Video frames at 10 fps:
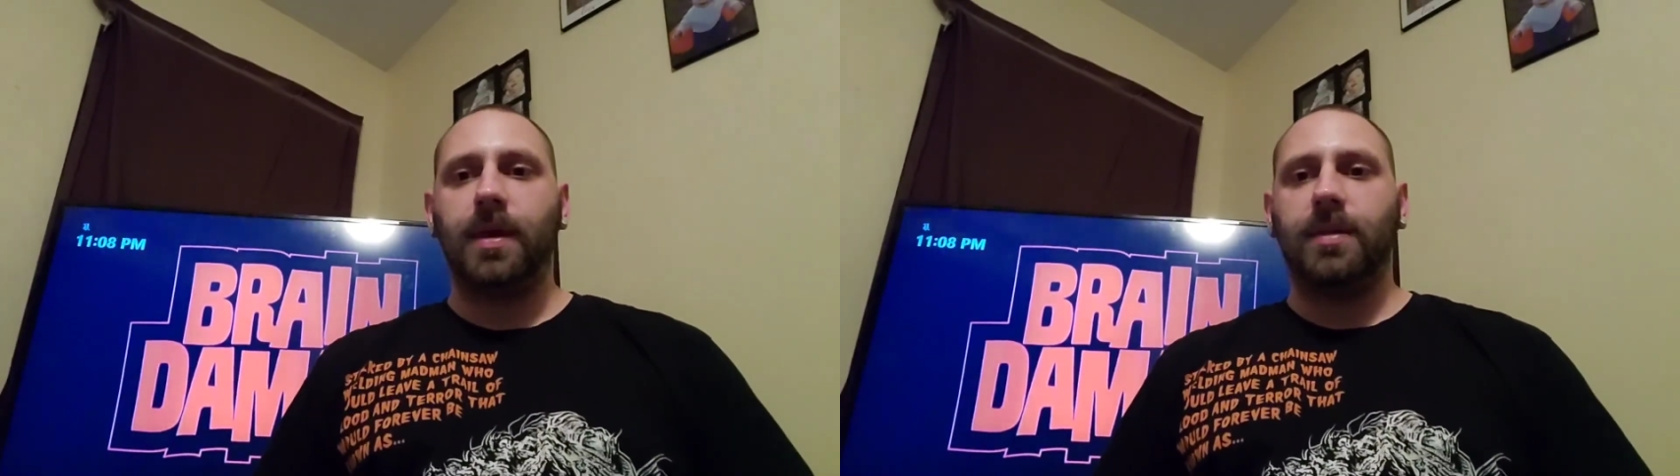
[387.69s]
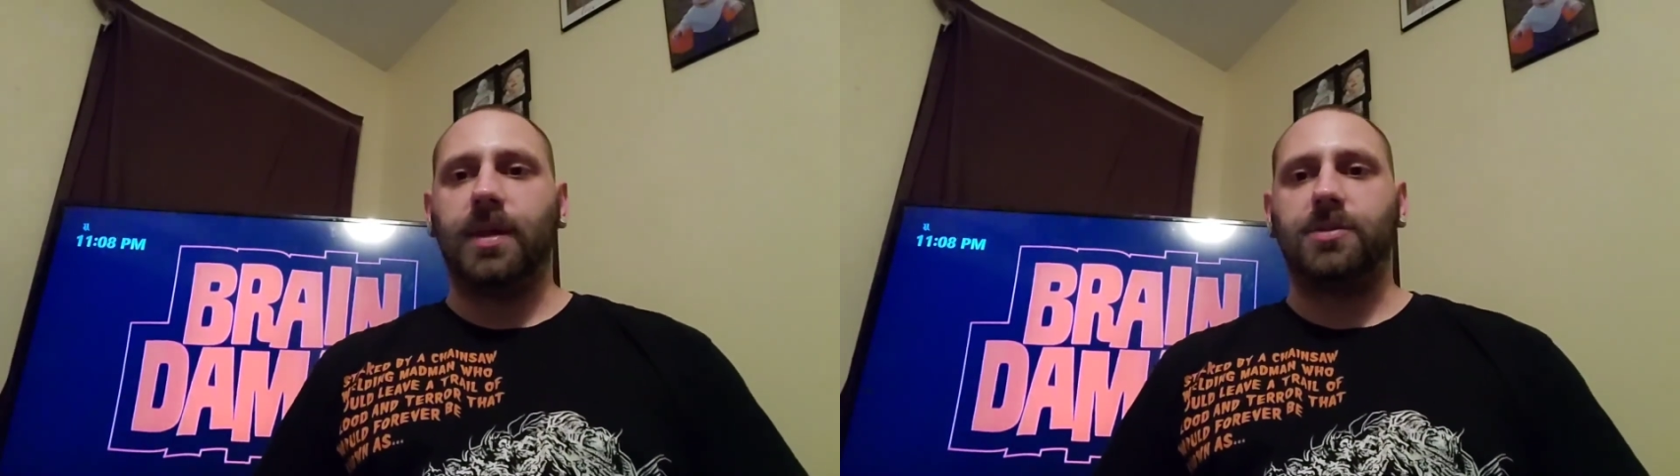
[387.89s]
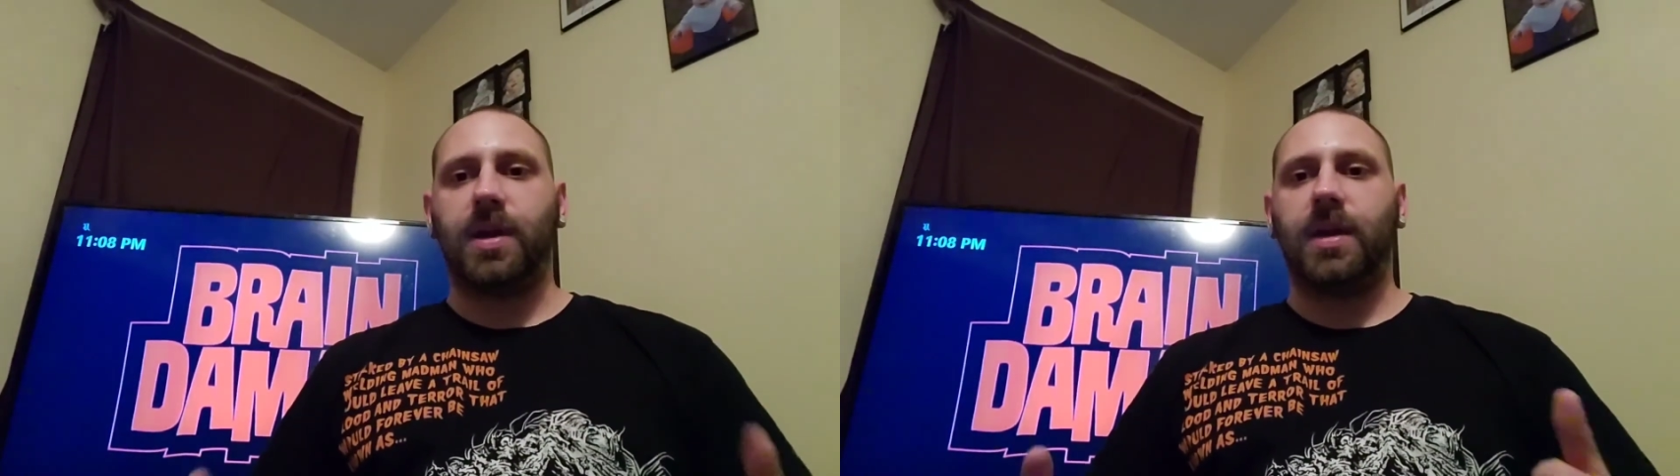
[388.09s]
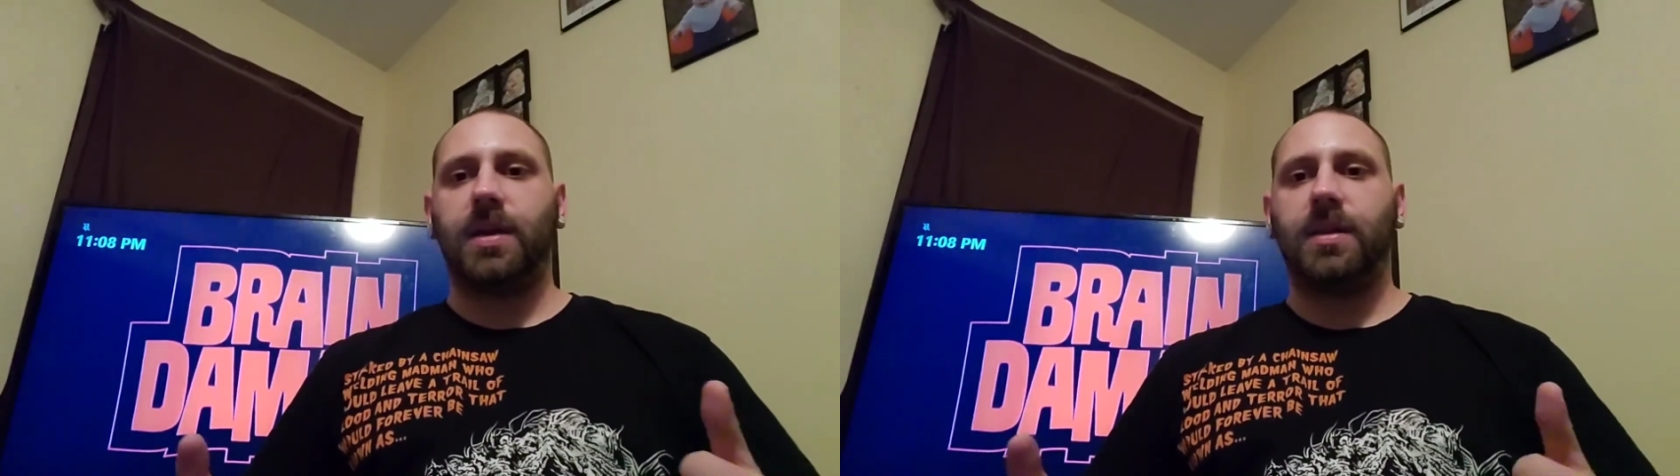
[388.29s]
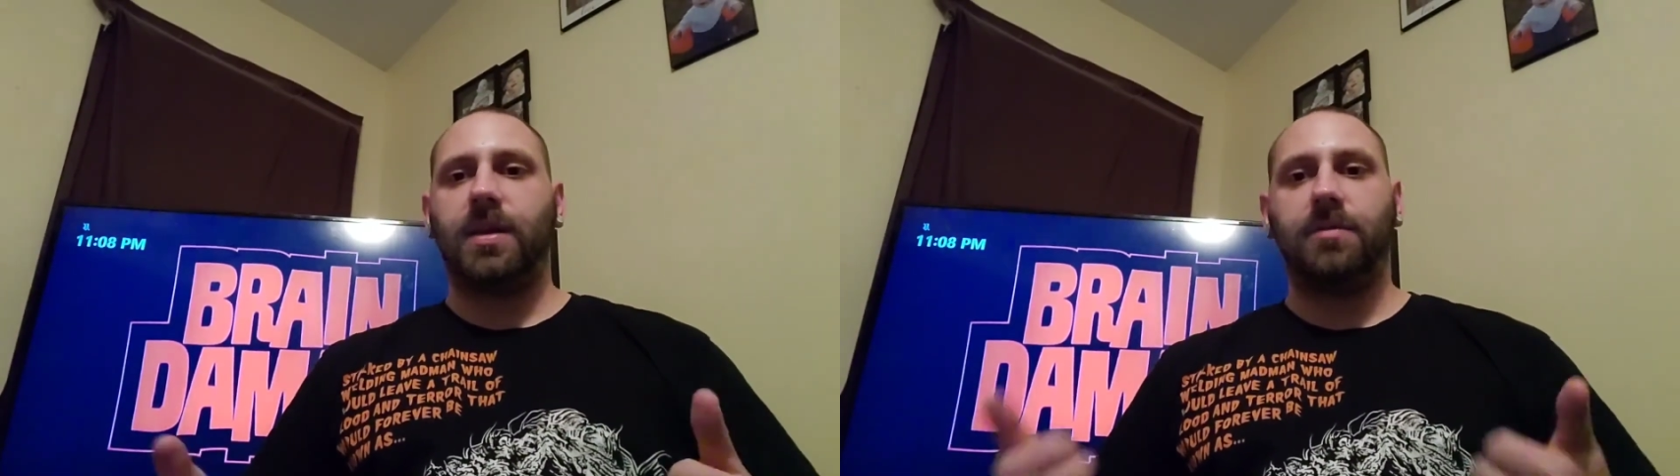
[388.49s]
thanks for hanging
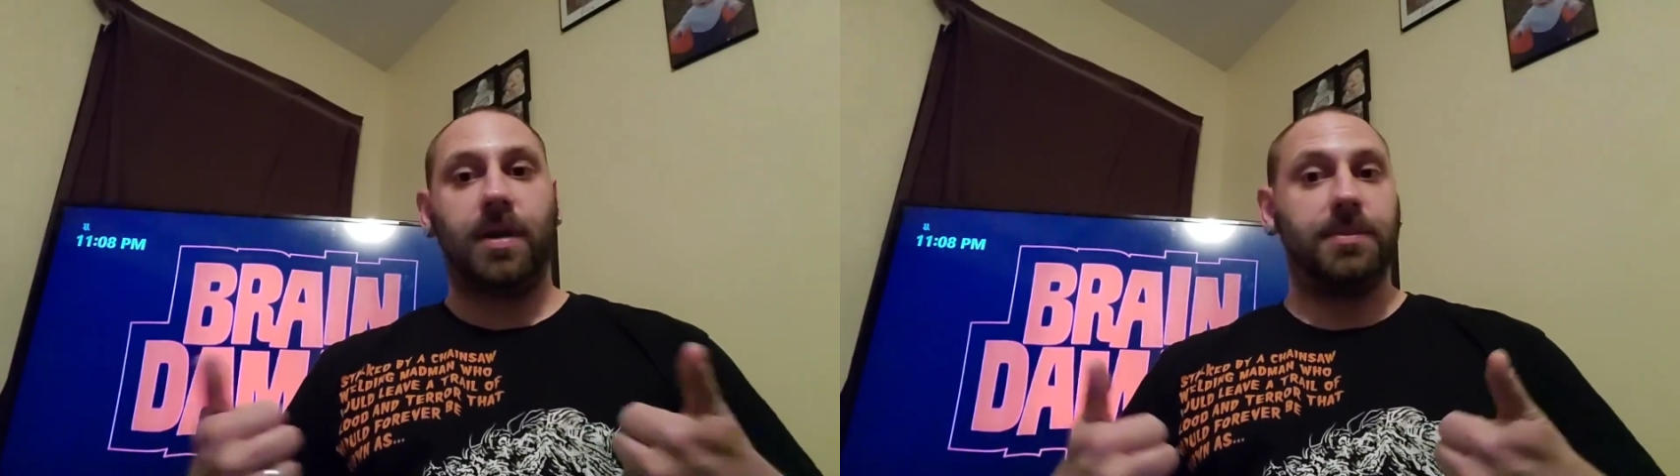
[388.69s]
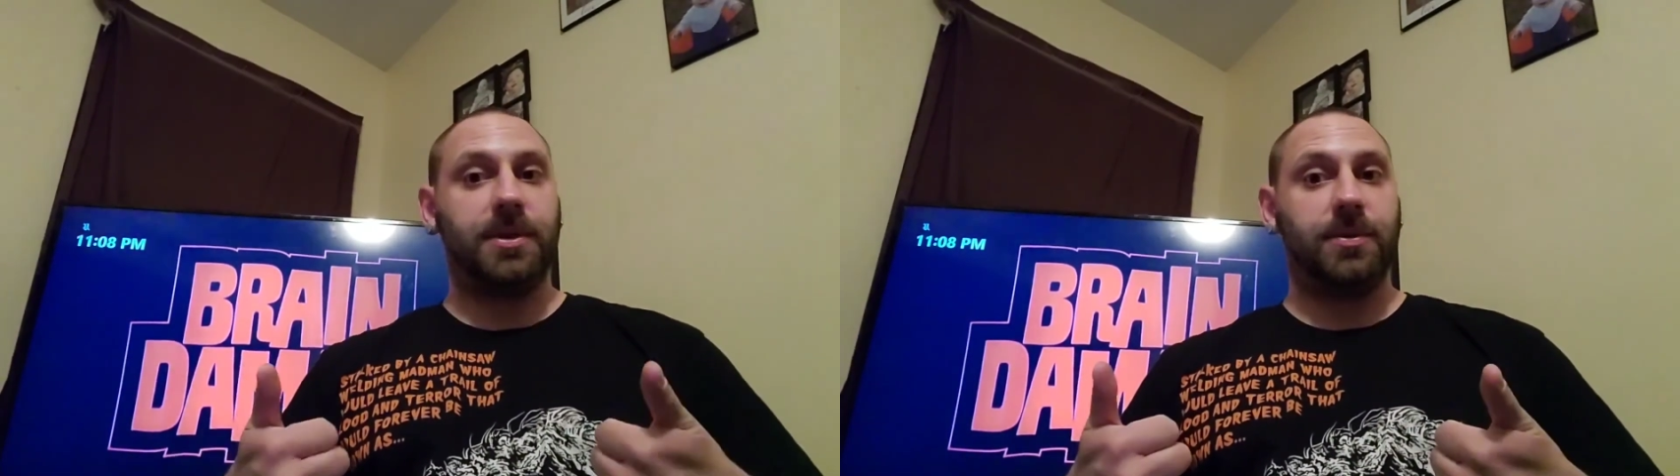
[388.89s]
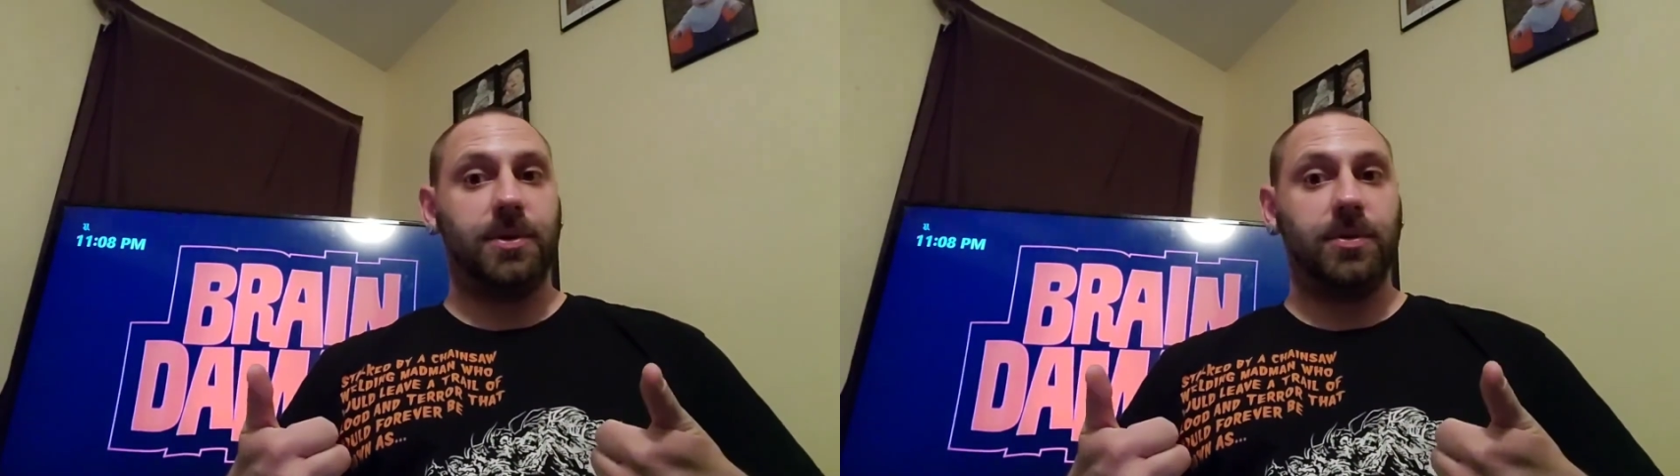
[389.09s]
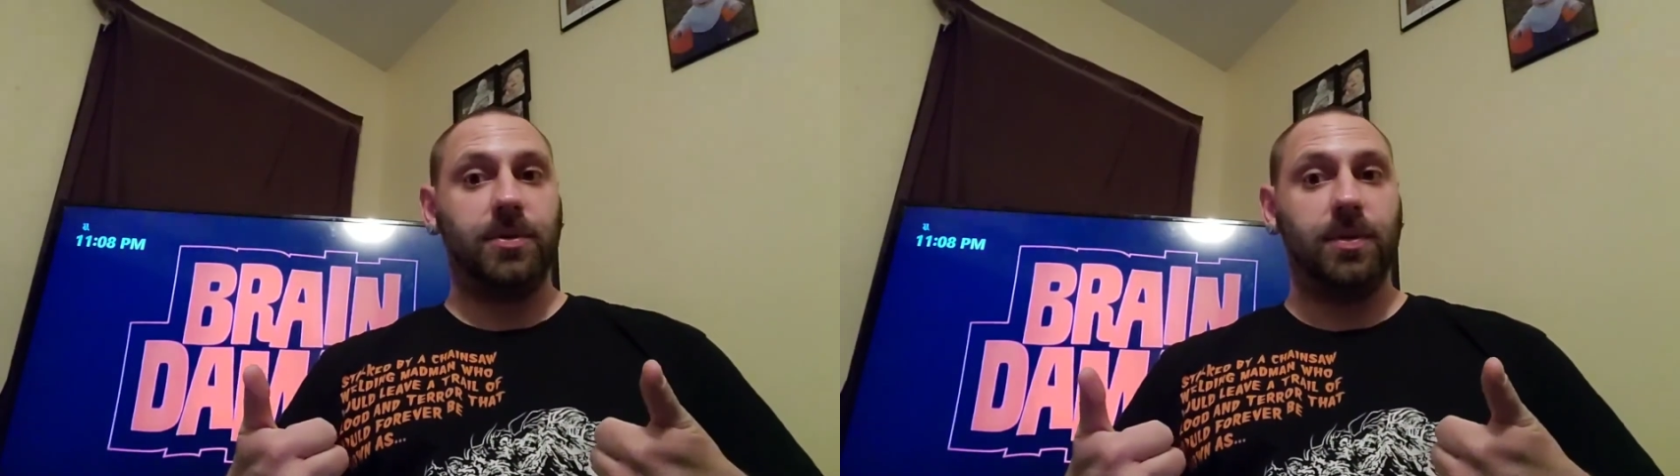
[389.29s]
in there for episode 2.